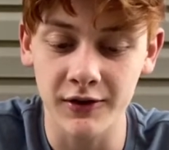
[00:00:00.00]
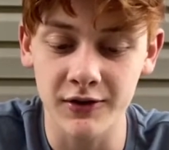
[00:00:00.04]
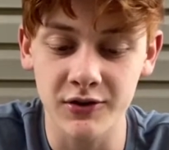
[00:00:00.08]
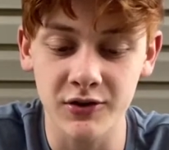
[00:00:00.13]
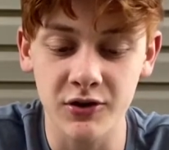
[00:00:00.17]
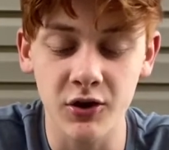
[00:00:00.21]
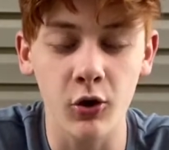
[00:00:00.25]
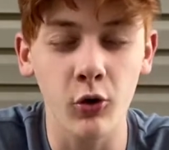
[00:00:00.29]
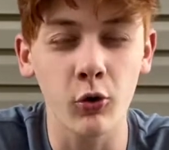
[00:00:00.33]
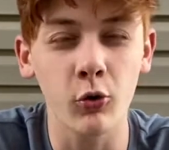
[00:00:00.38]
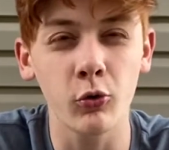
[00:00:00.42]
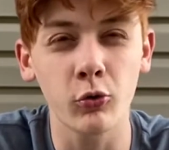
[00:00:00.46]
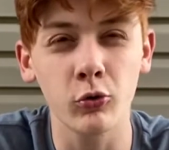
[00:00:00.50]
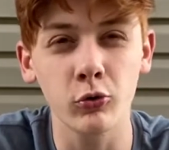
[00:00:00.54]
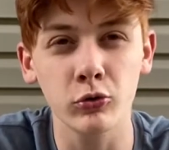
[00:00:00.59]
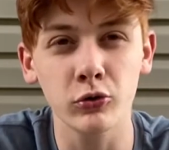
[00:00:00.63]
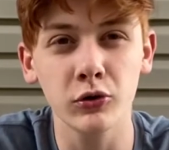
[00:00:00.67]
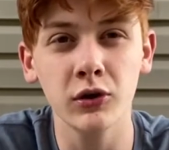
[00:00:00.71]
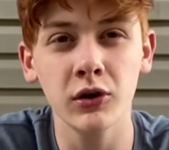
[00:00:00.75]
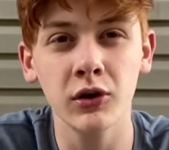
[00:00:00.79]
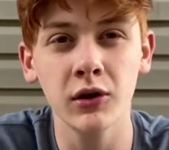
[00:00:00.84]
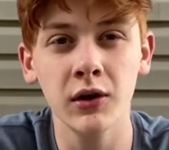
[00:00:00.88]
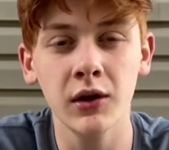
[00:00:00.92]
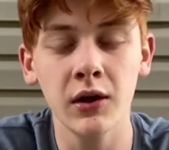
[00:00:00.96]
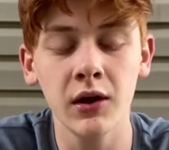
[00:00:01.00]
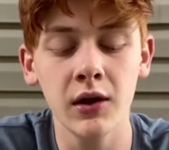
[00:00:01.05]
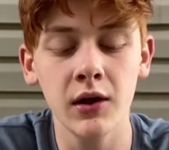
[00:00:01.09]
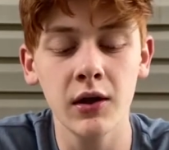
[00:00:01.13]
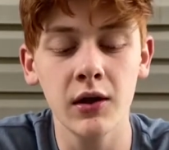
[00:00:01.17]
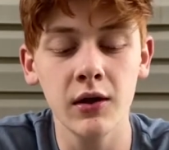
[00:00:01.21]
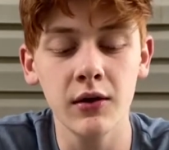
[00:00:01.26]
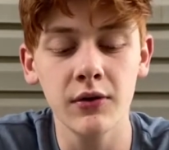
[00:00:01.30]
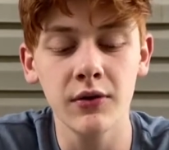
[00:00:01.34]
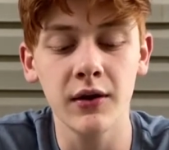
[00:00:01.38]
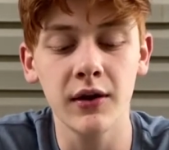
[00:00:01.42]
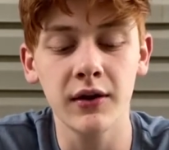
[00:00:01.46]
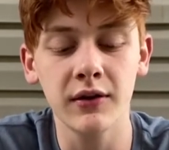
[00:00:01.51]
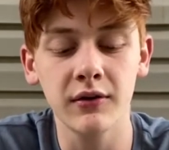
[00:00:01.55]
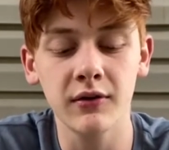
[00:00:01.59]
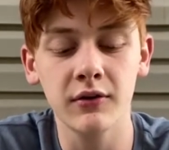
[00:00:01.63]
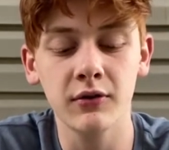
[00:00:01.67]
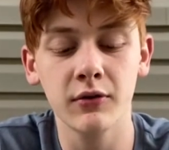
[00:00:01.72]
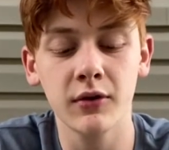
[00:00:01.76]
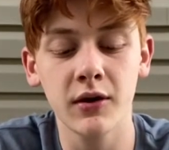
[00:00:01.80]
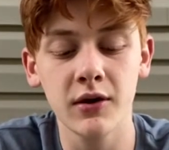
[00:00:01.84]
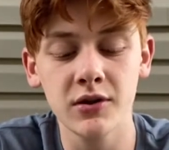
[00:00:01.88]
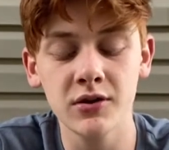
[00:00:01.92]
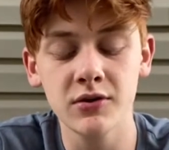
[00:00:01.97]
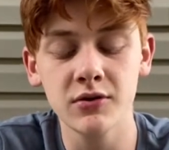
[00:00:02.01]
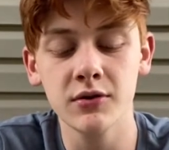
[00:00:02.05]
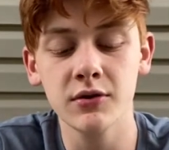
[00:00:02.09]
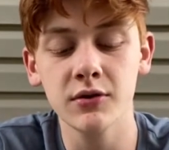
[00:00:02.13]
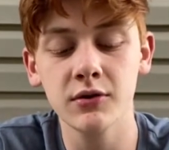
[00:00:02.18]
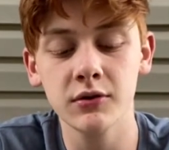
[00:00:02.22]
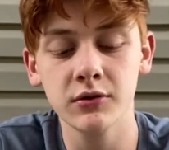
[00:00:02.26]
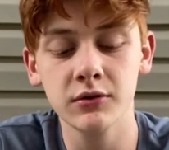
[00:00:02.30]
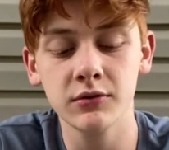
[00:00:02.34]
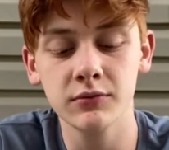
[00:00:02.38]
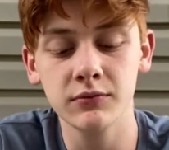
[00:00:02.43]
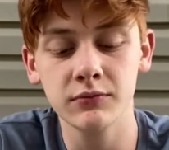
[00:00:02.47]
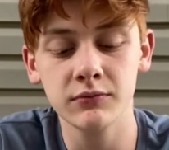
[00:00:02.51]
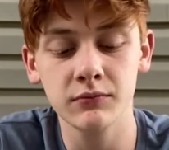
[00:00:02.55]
told that it's a terrestrial,